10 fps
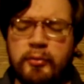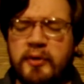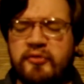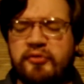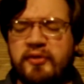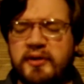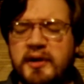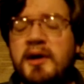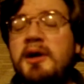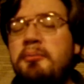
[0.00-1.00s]
once that
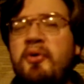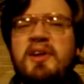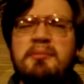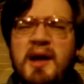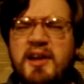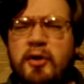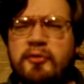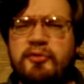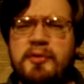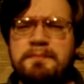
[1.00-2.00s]
Bernie
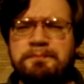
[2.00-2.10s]
Madoff,